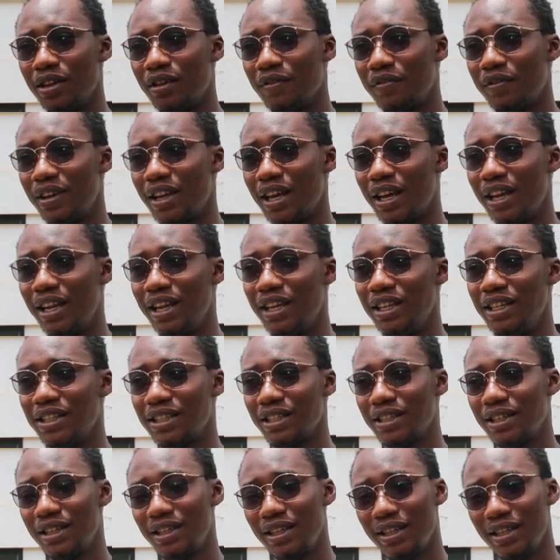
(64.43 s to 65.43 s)
of knowledge,
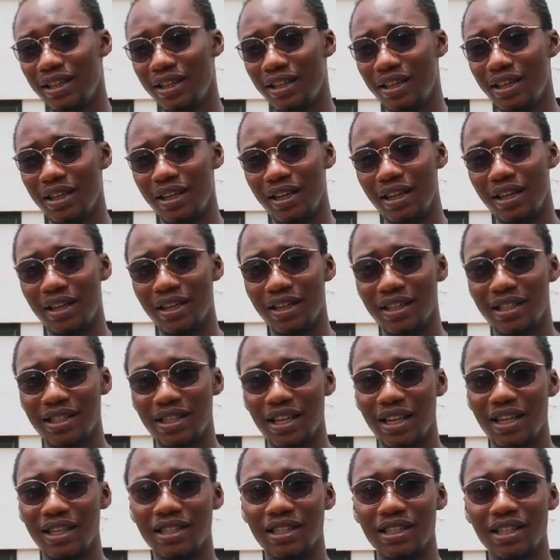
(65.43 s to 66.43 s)
in the
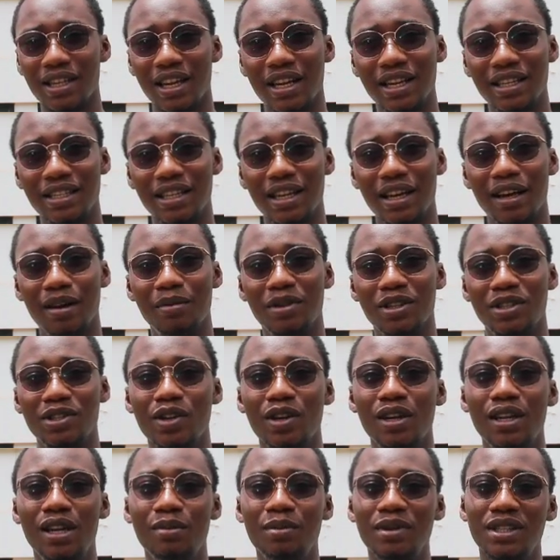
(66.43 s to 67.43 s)
sense that it's
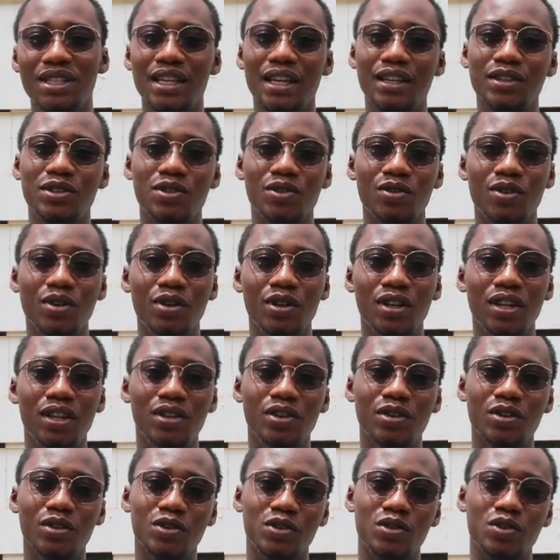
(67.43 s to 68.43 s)
not limited to only
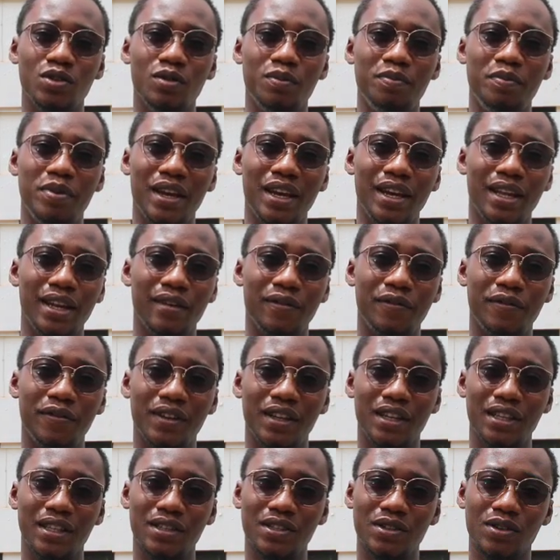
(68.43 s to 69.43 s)
those who pay the
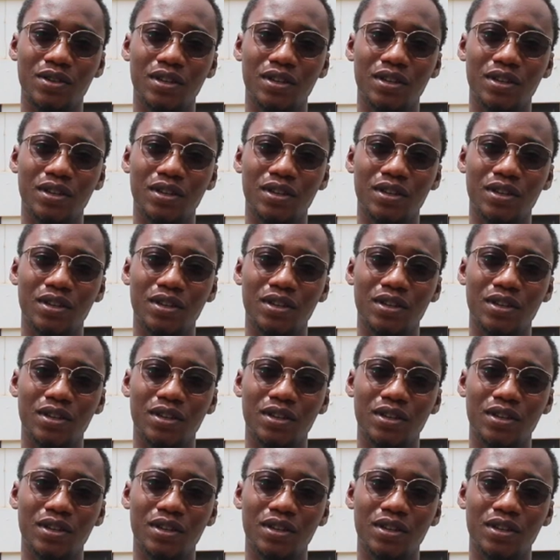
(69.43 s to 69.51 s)
fees,